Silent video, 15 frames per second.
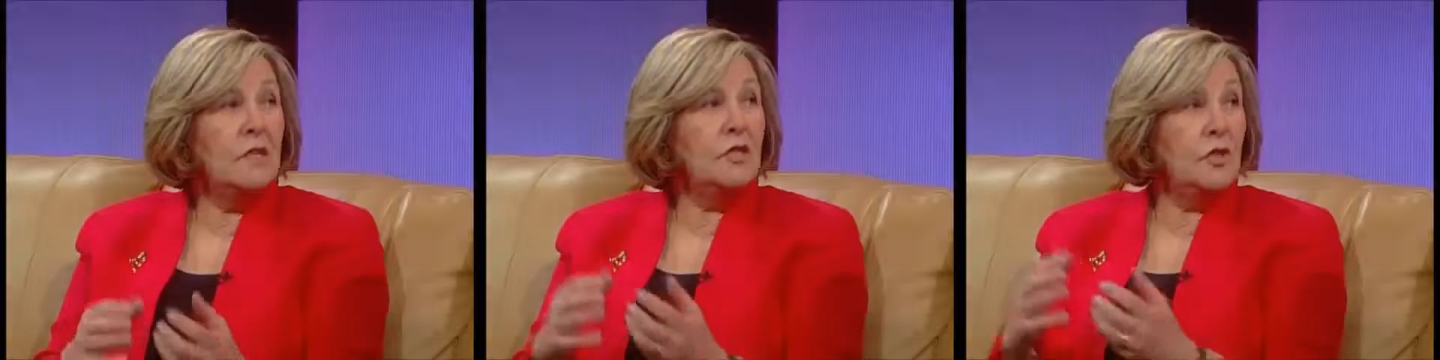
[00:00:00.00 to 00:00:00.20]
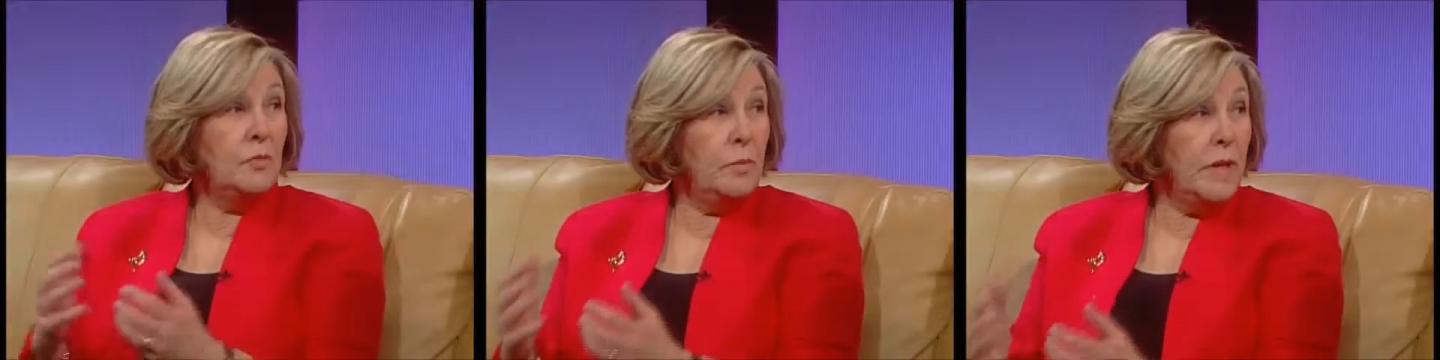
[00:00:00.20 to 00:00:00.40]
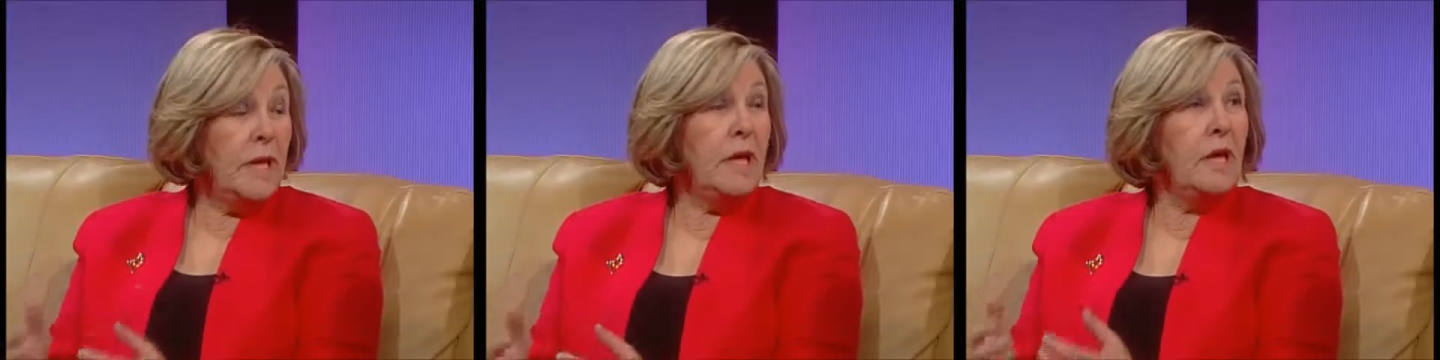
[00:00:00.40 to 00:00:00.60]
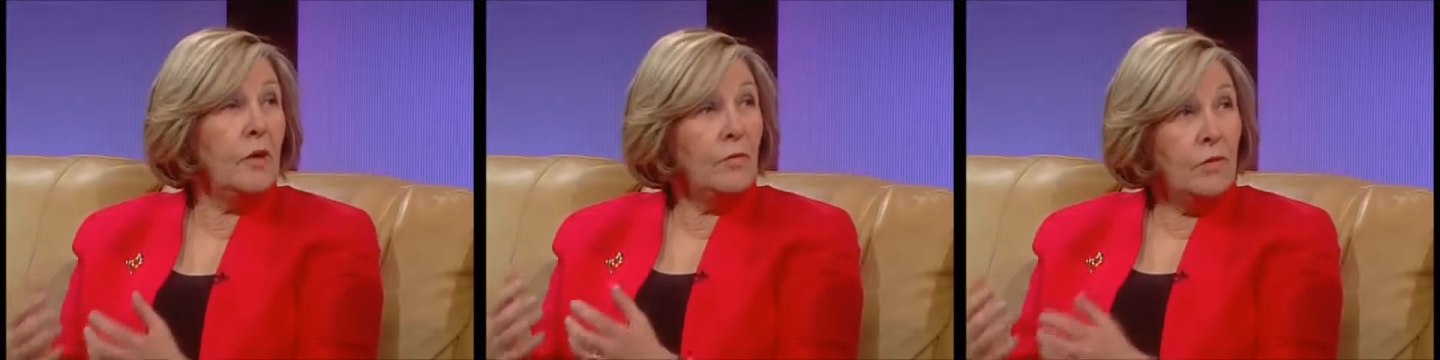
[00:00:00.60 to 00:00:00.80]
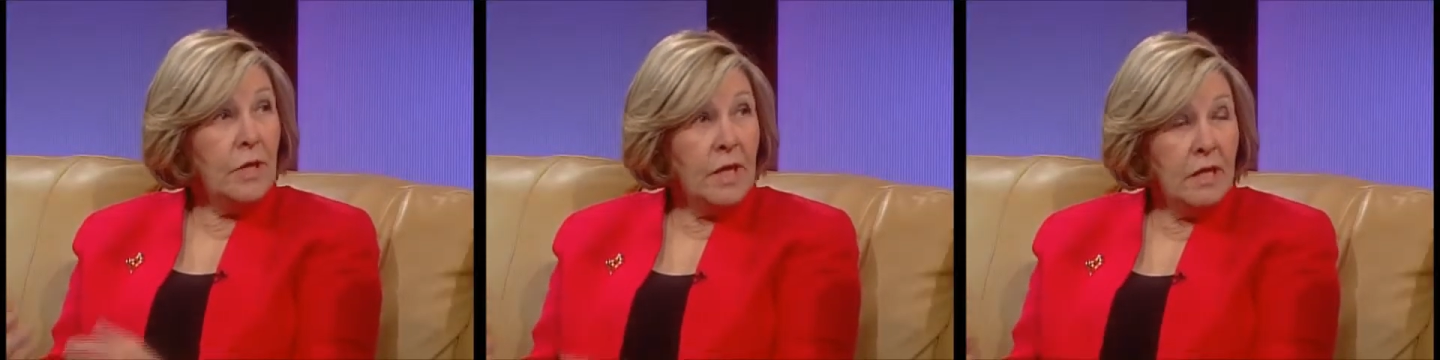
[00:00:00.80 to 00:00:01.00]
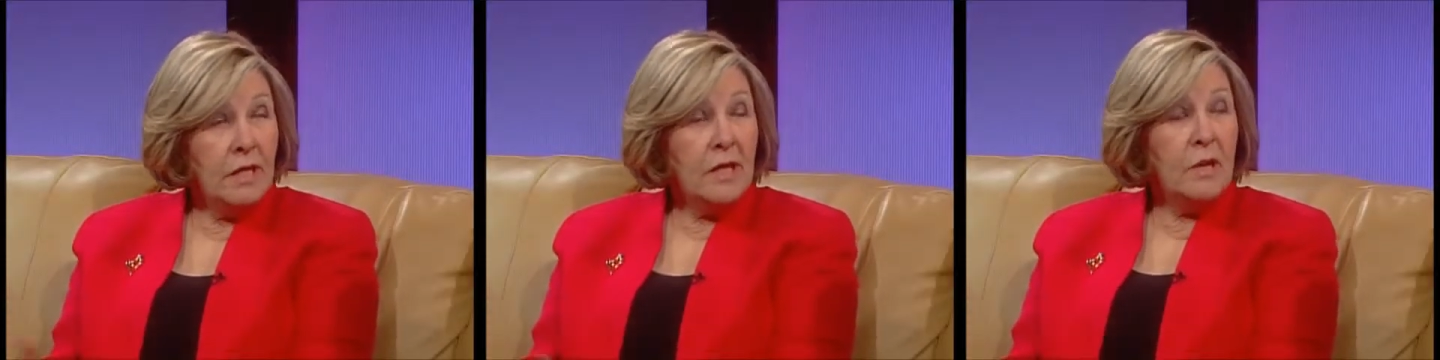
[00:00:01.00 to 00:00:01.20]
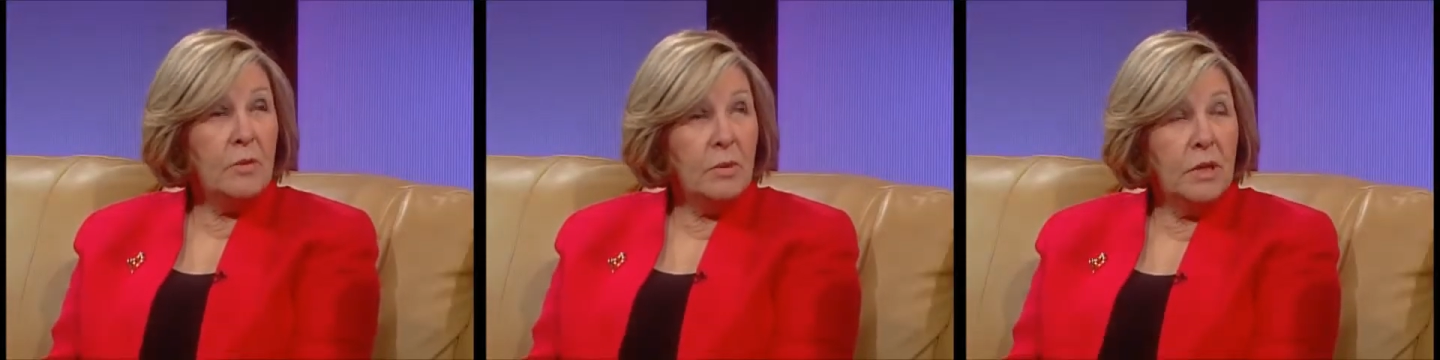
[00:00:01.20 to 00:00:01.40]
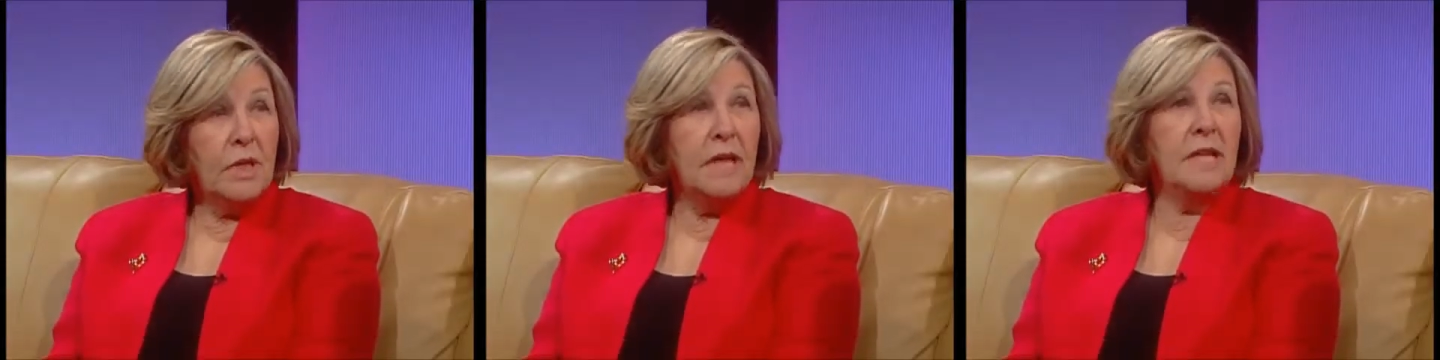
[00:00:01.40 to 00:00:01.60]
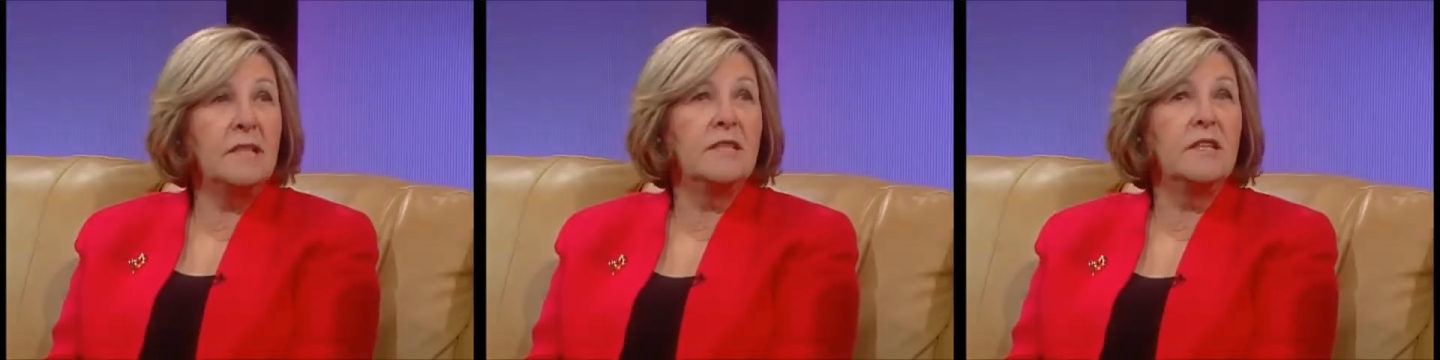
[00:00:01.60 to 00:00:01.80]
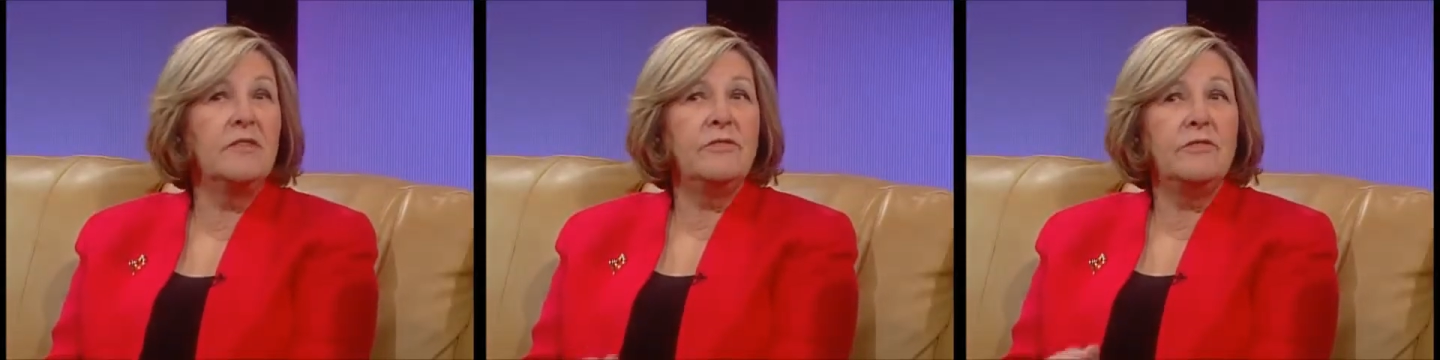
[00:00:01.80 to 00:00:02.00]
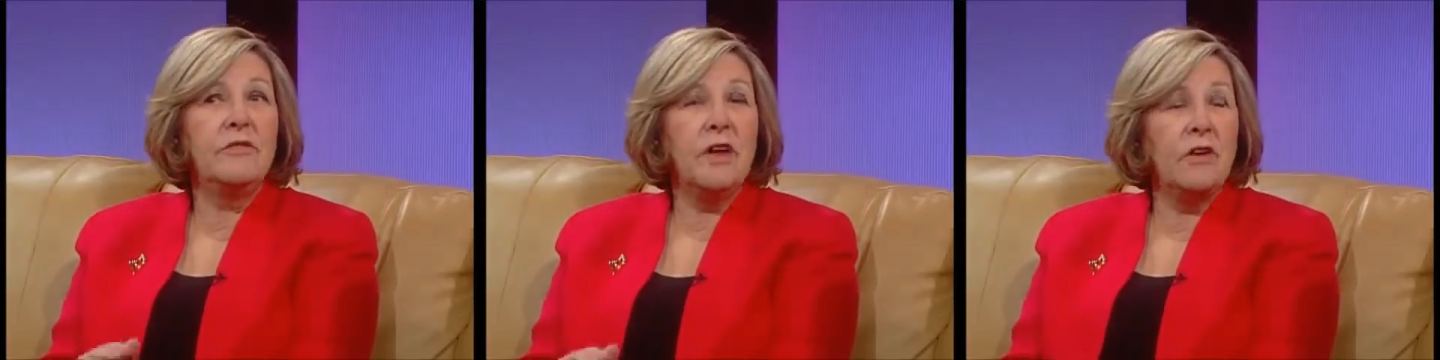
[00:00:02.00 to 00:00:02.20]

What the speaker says: to being really a place of